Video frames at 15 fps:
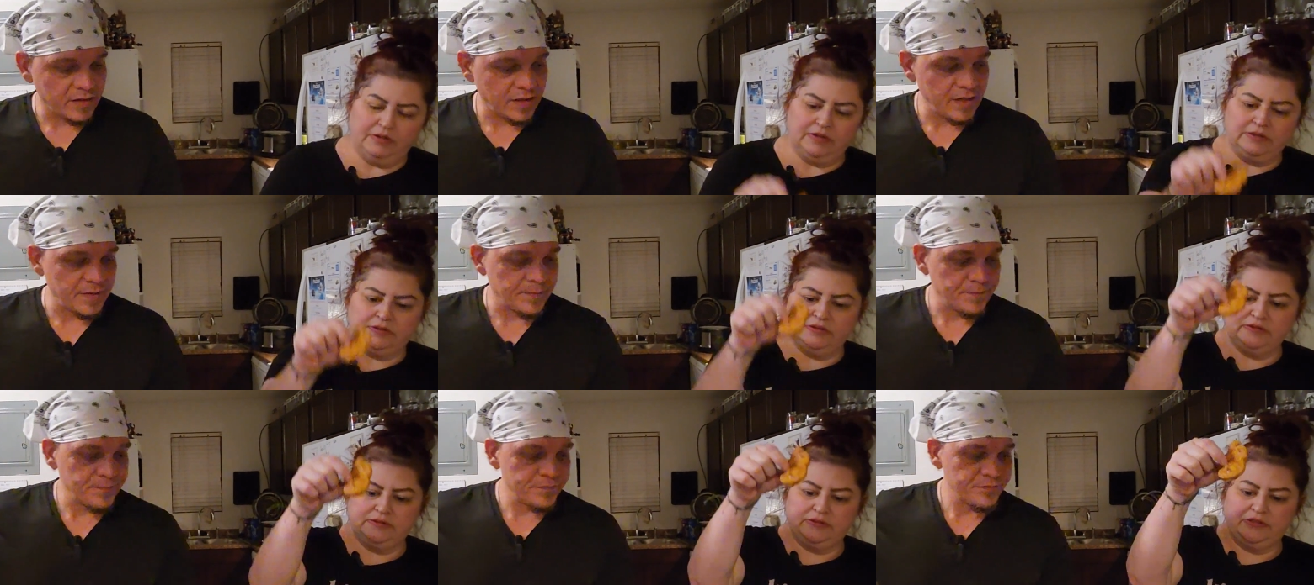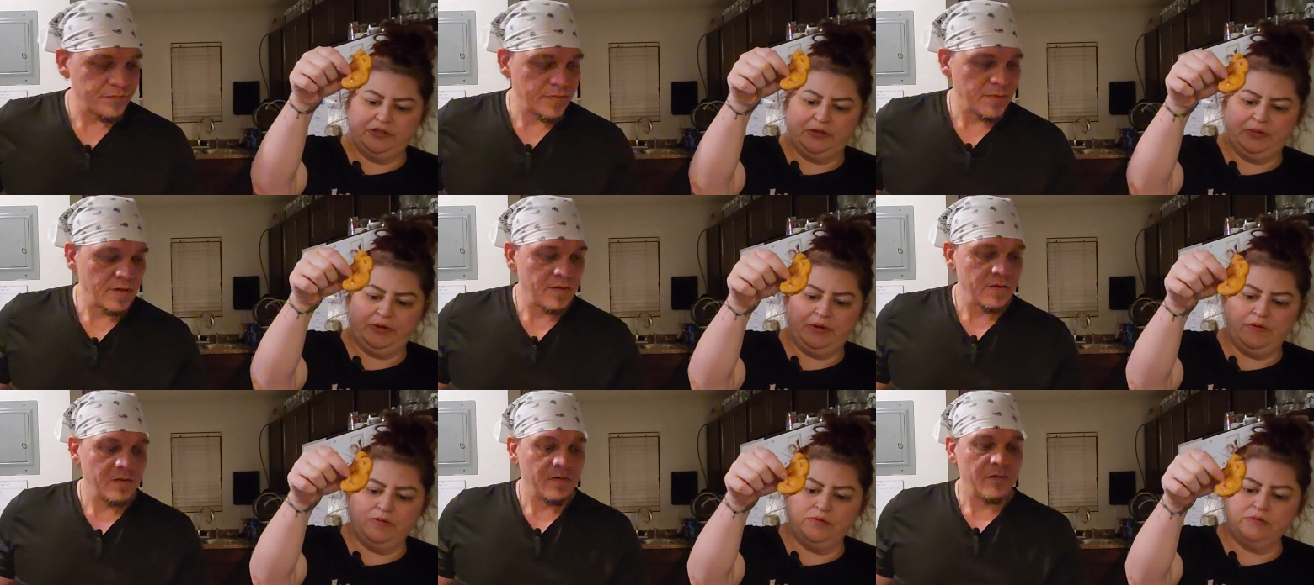Speaker 1: okay. Here we
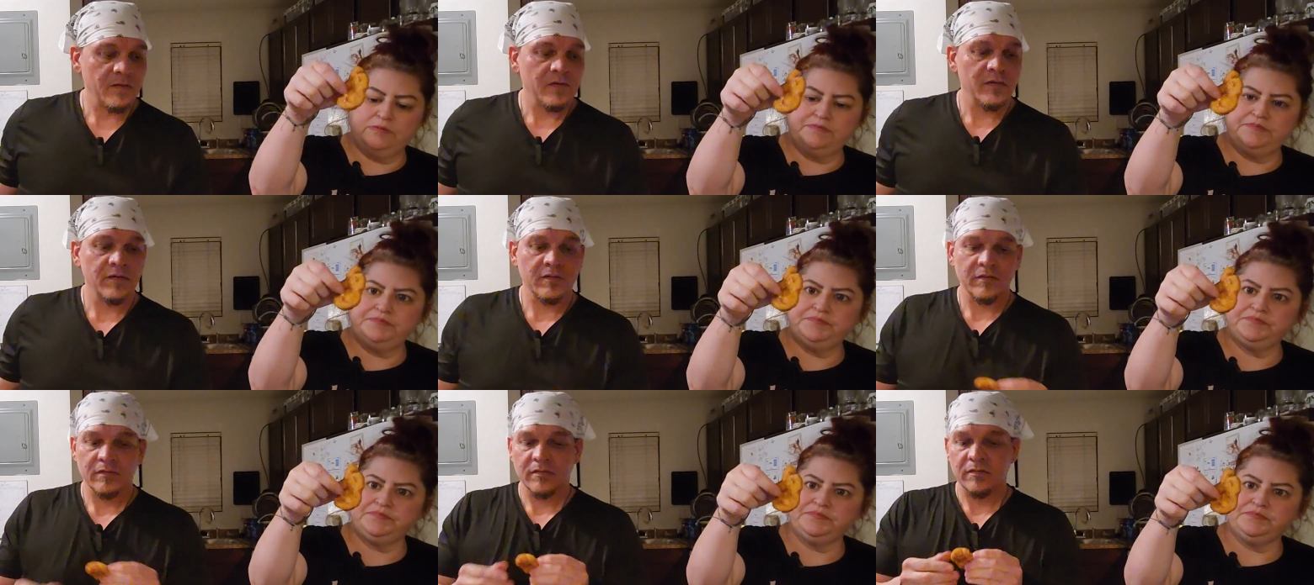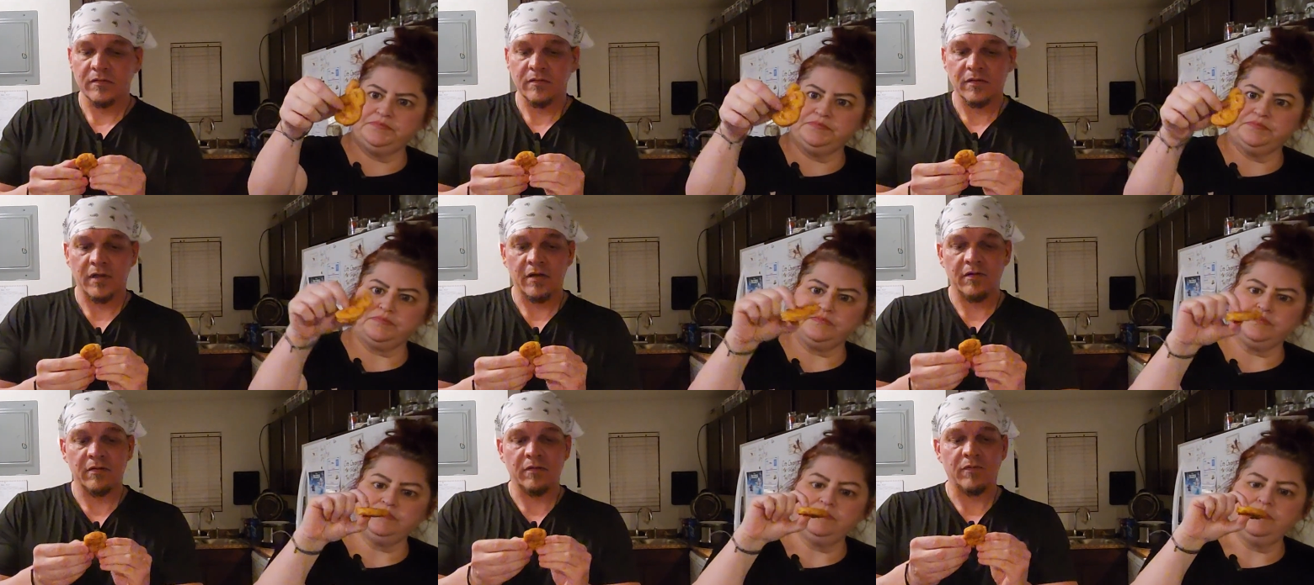go. I
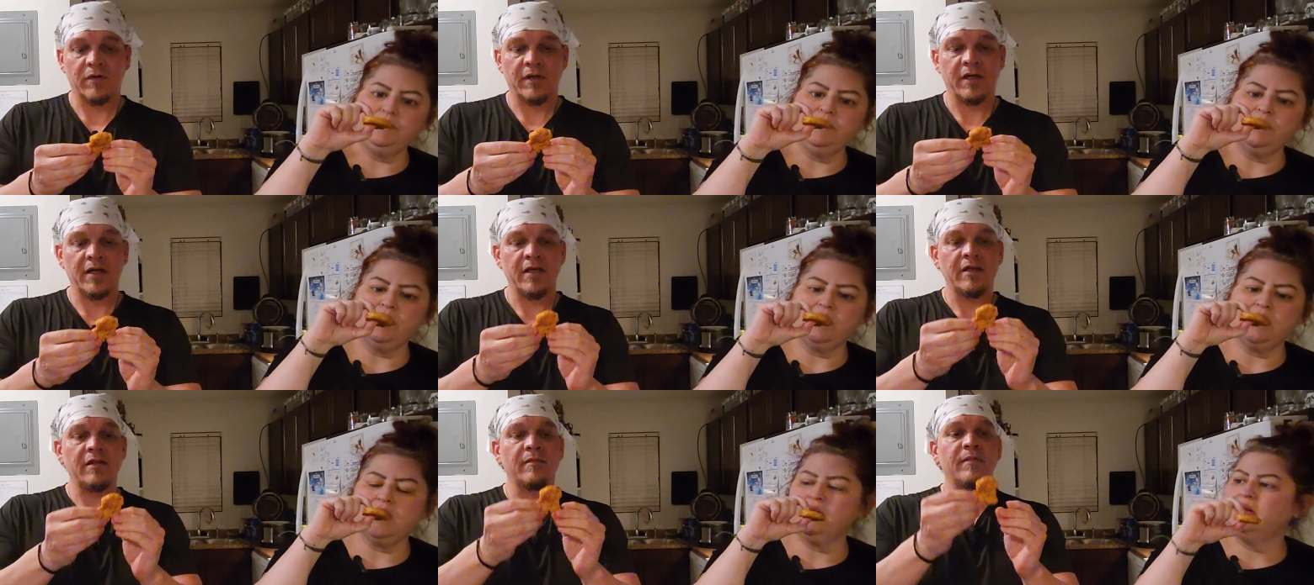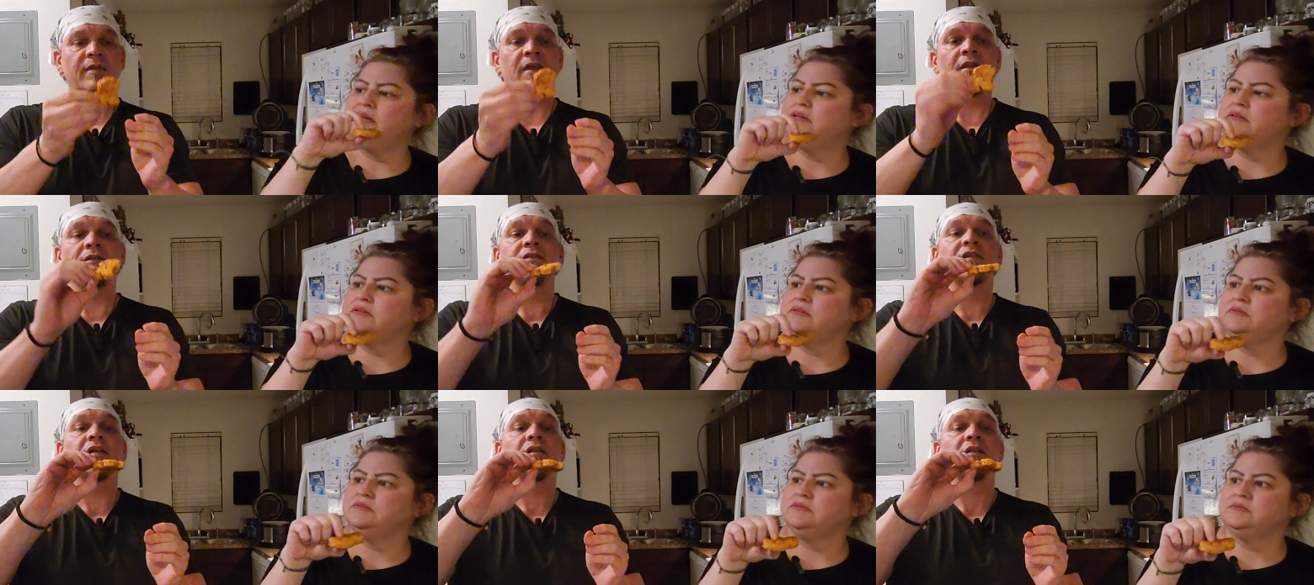don't know why that, that
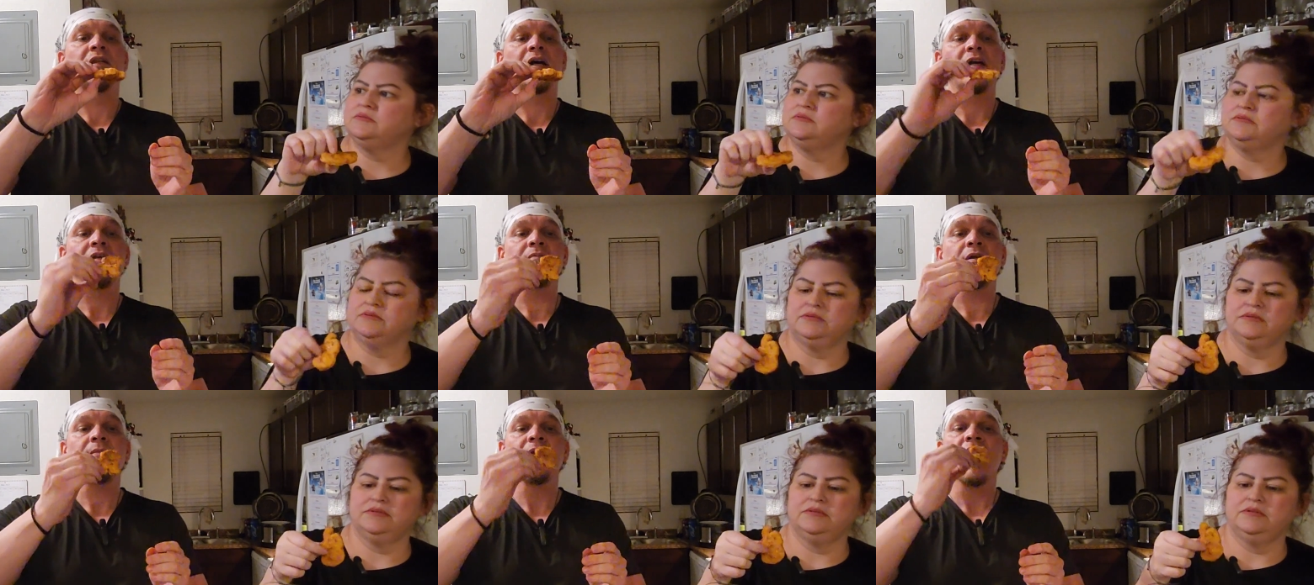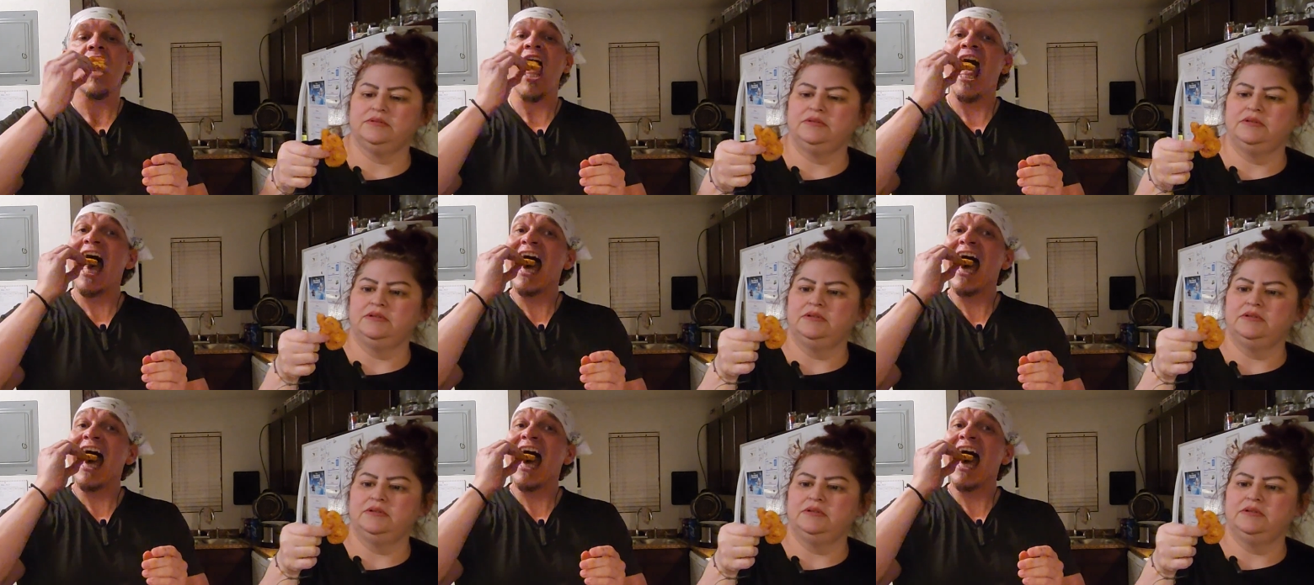looks like a line, maybe?